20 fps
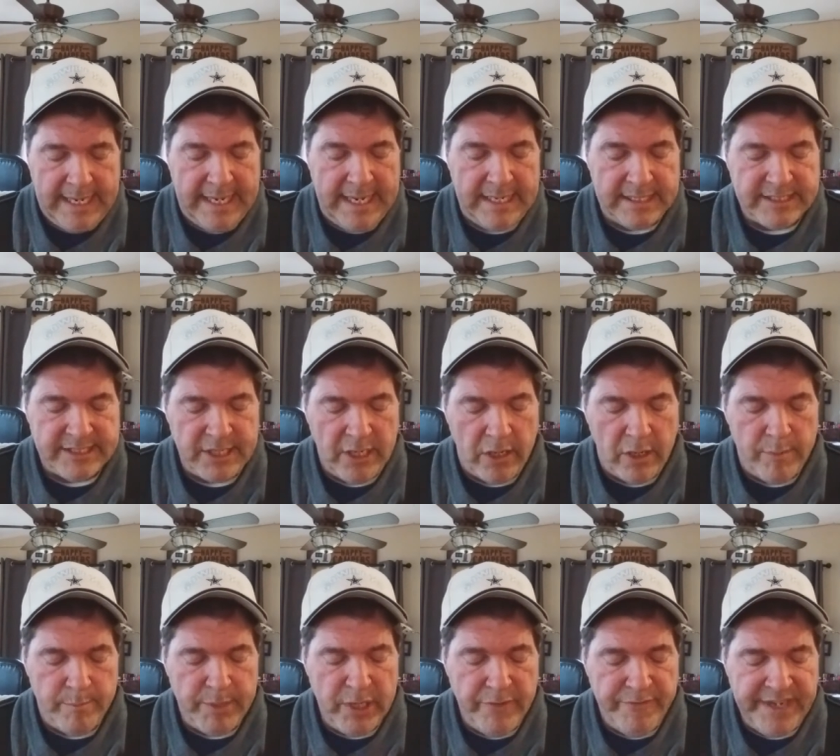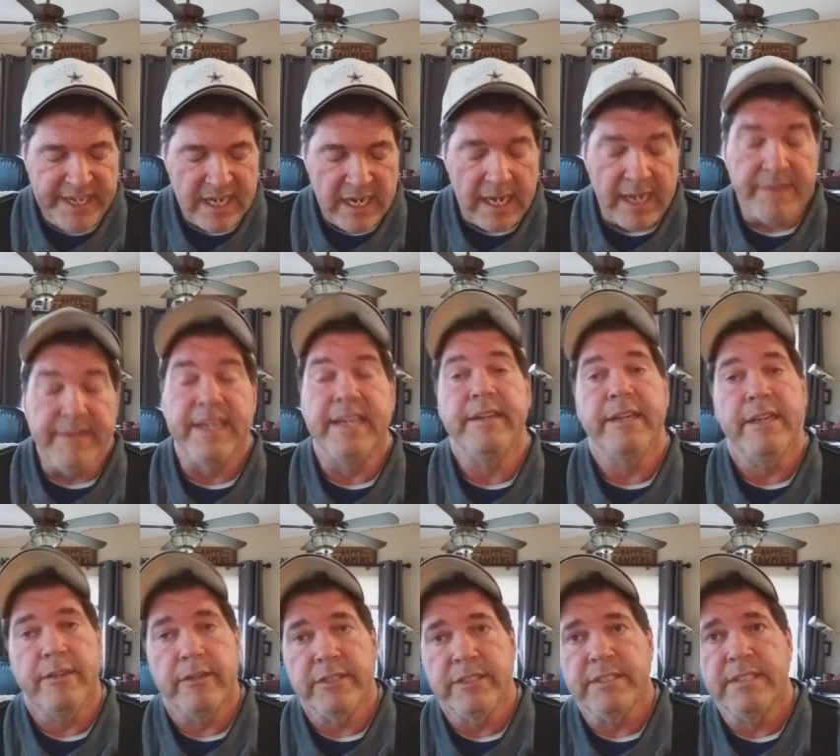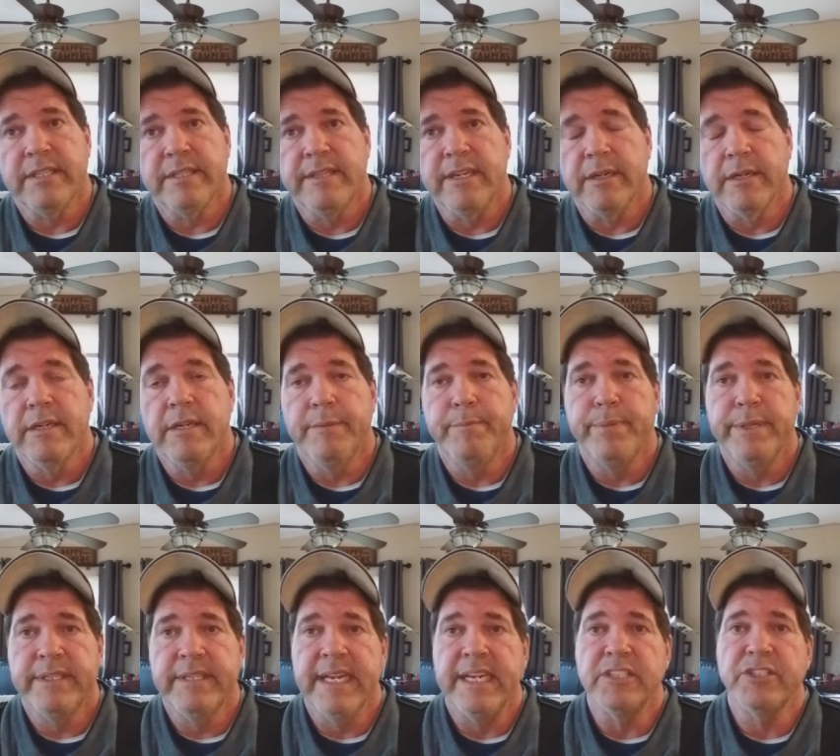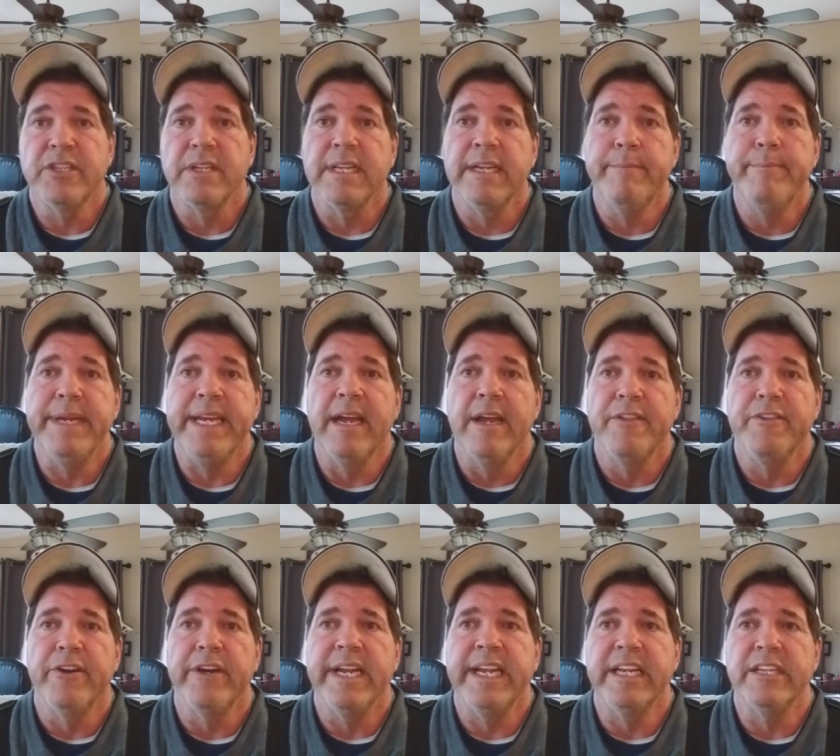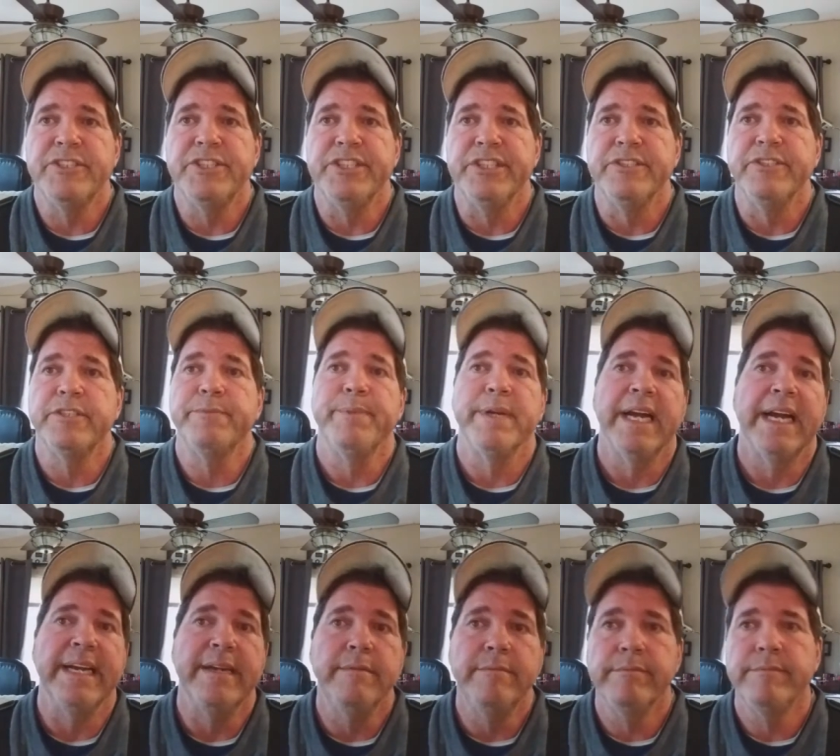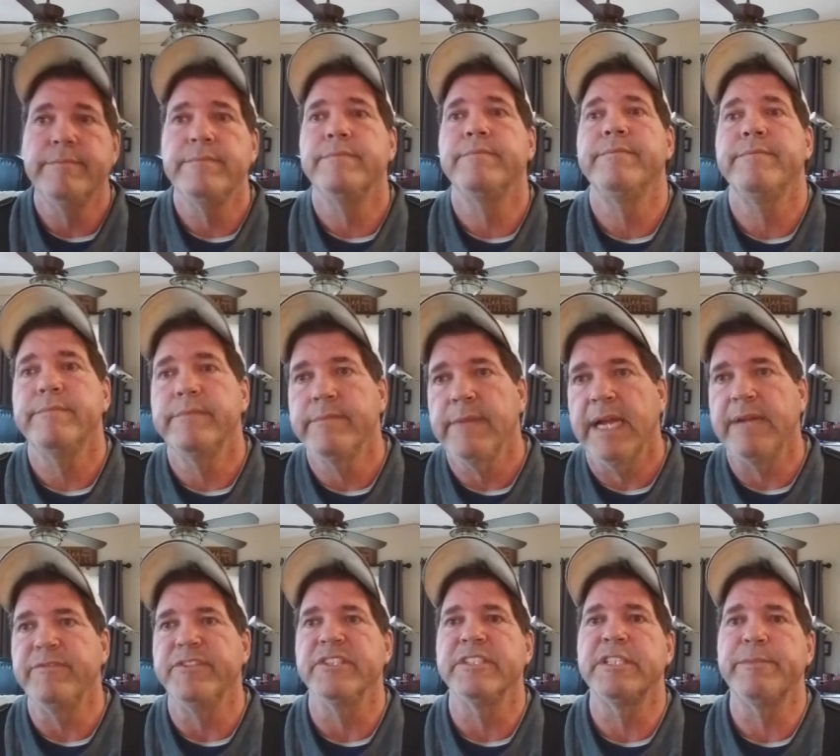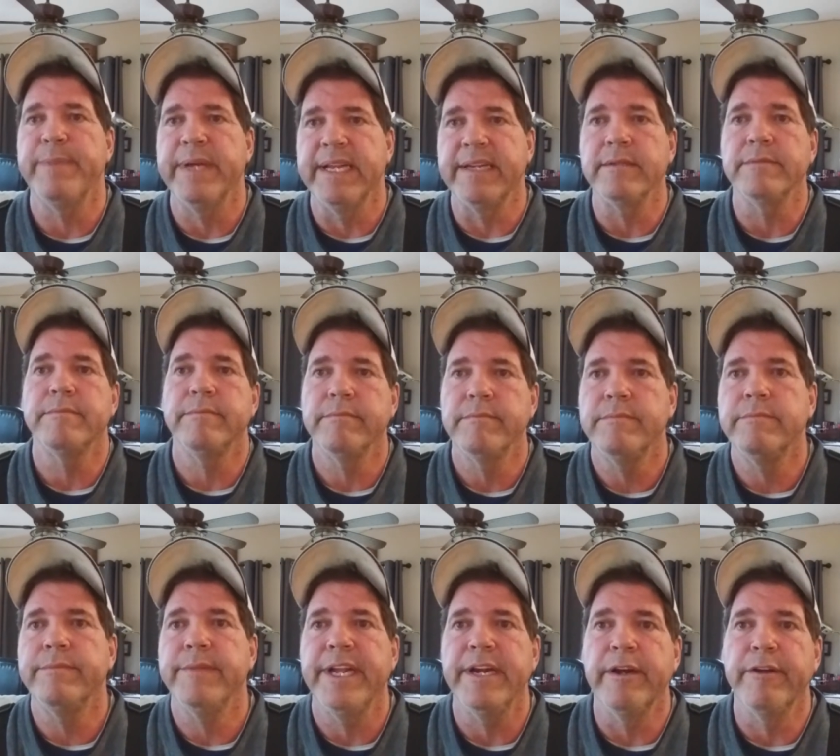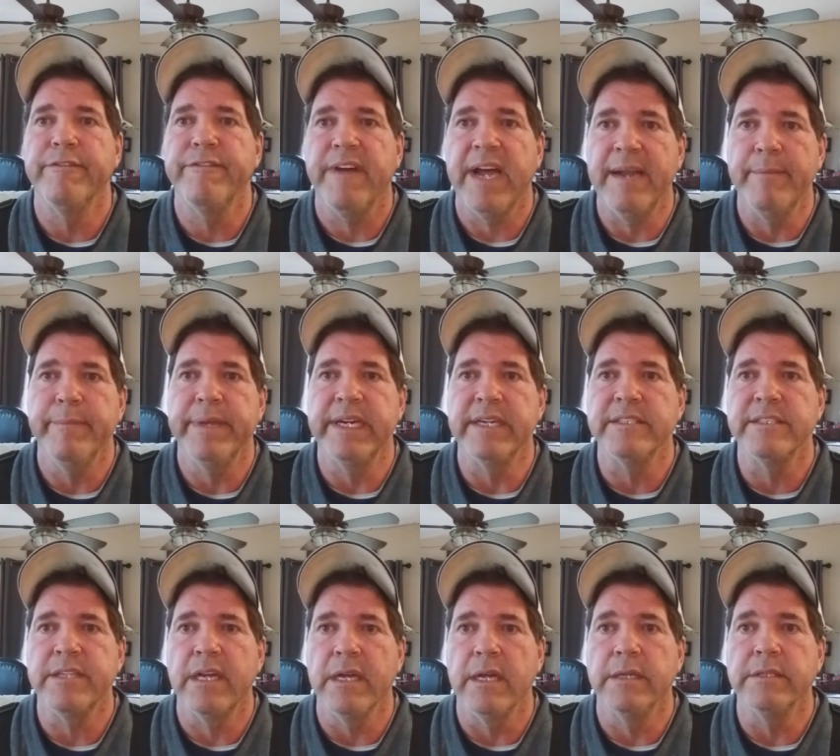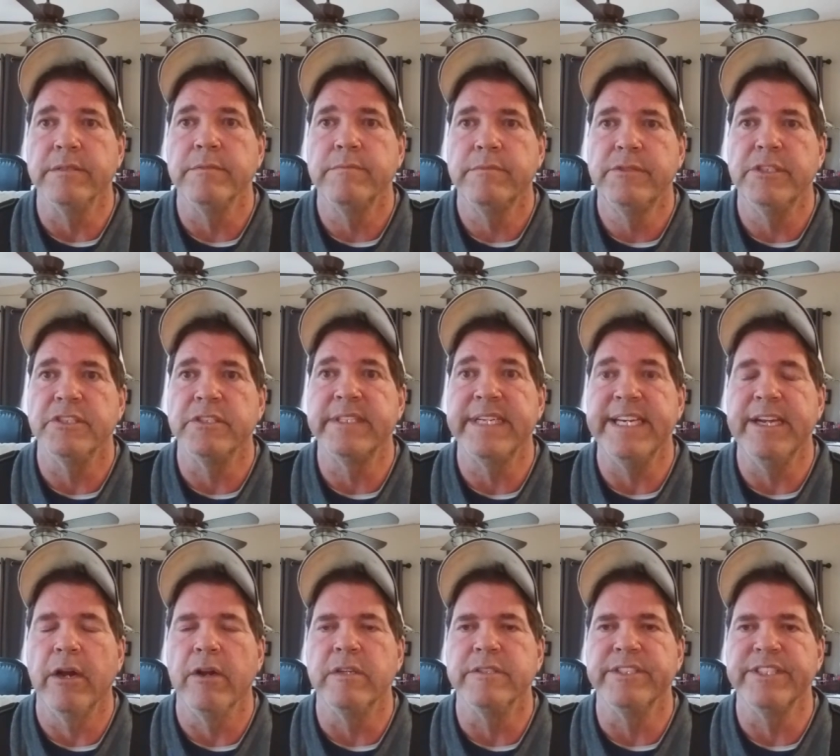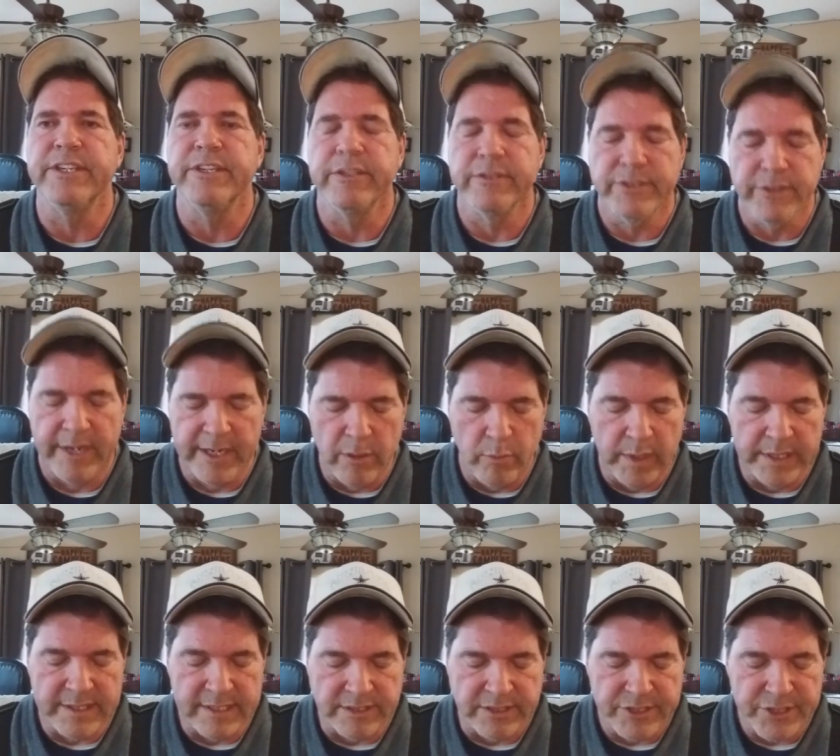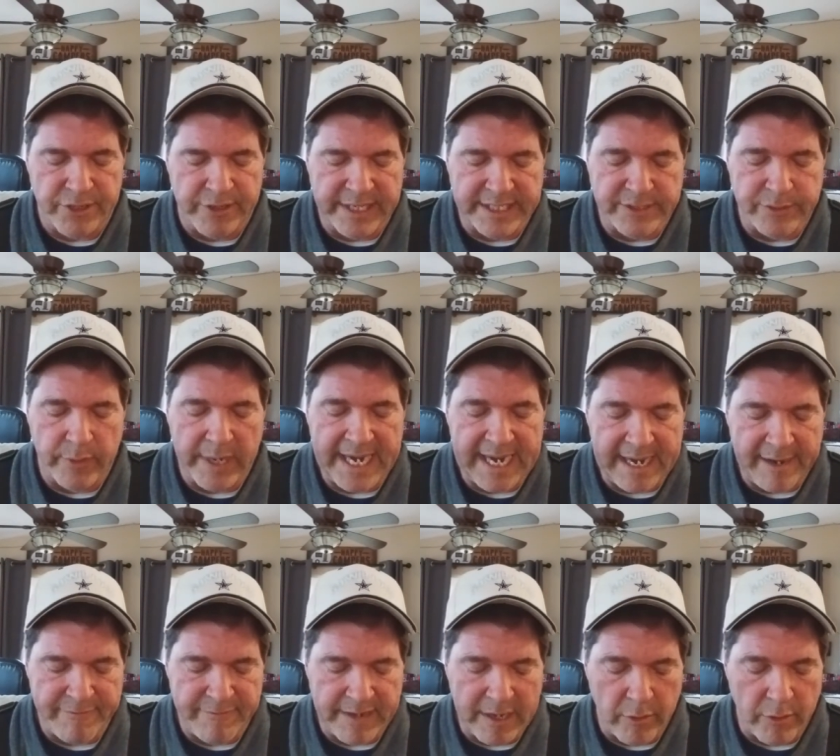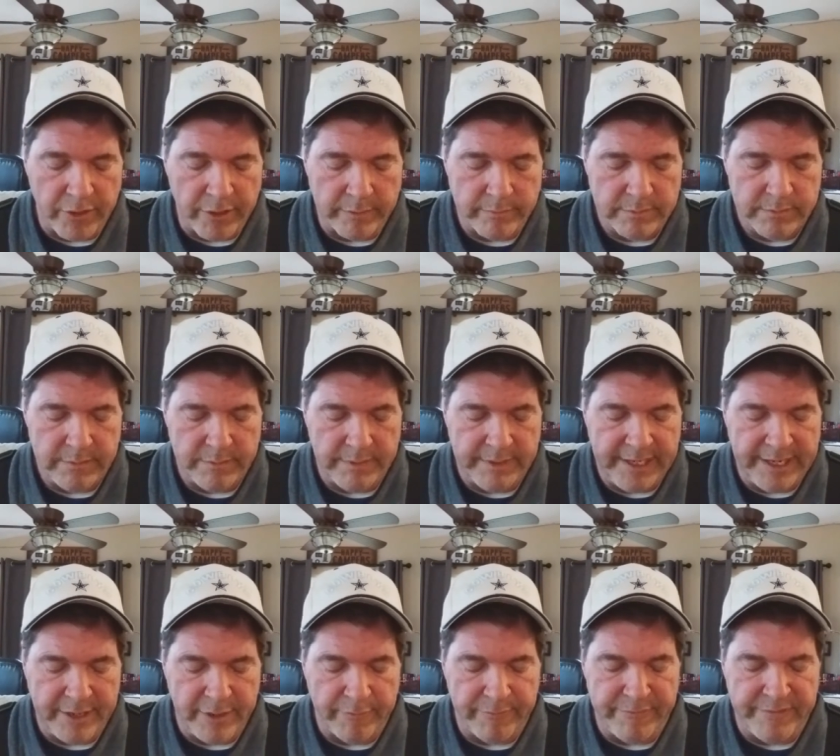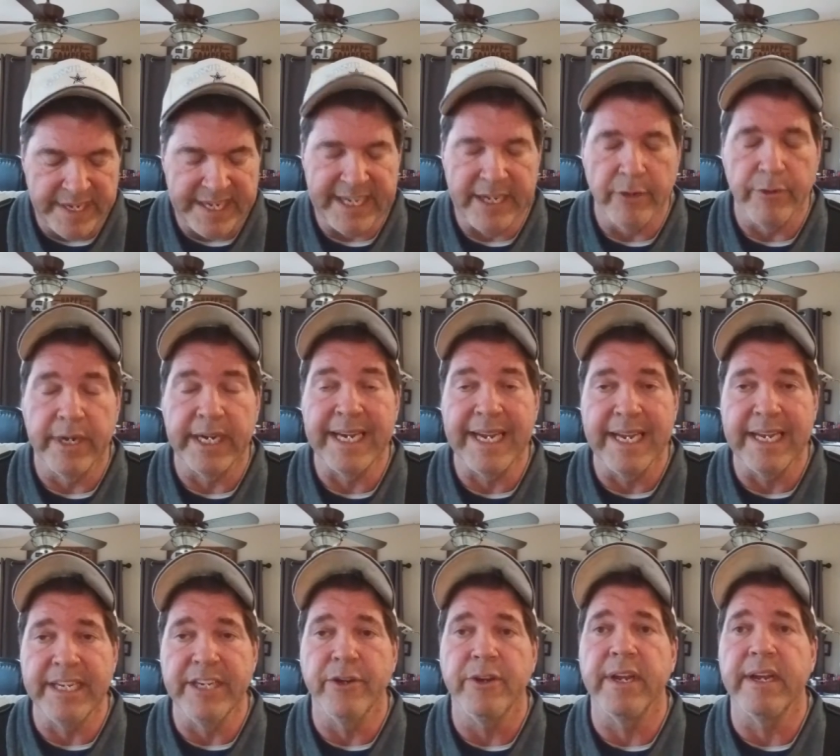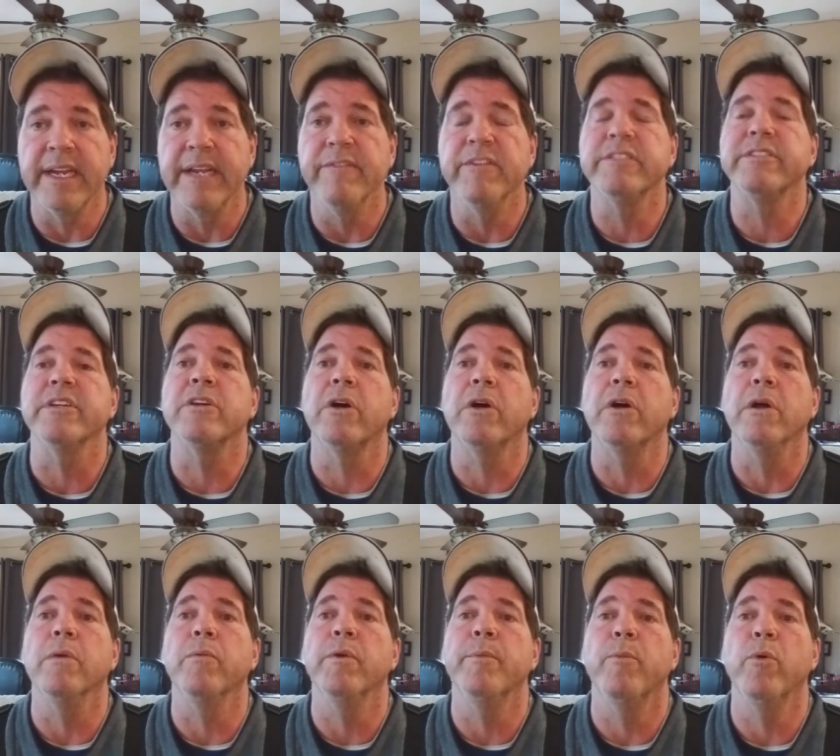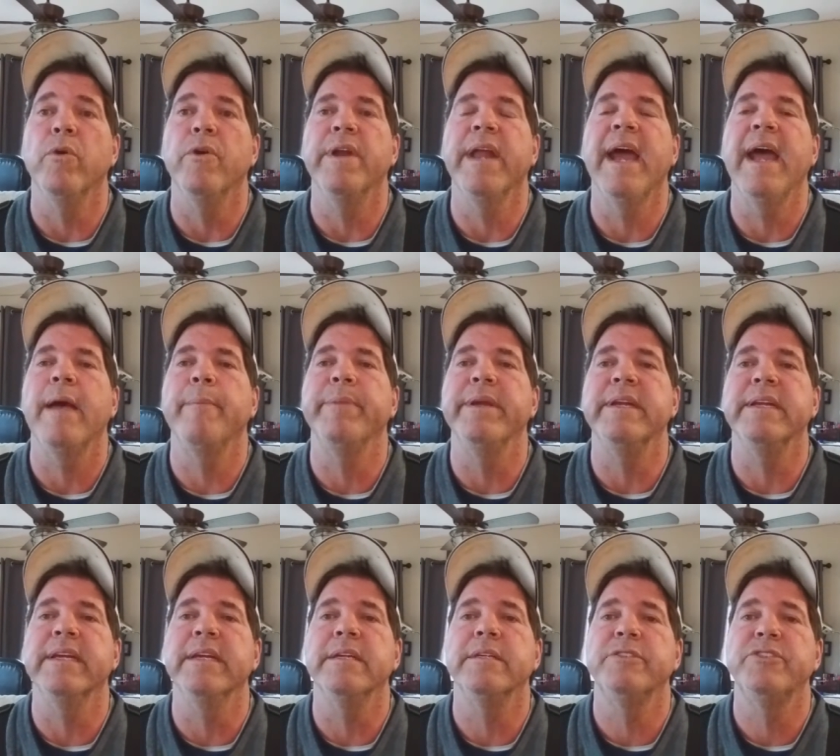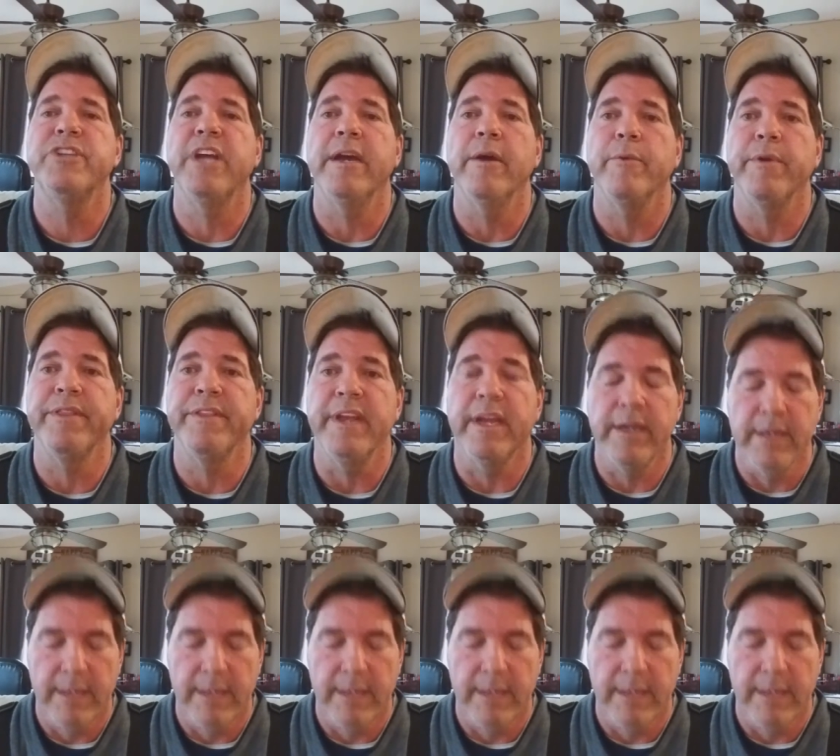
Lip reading: So moving on, and there could potentially be other issues, but I've just spent 5 minutes on just ER0, so I don't want this to turn into a half-hour video. Again, you can give us a call. We're more than happy to chat with you.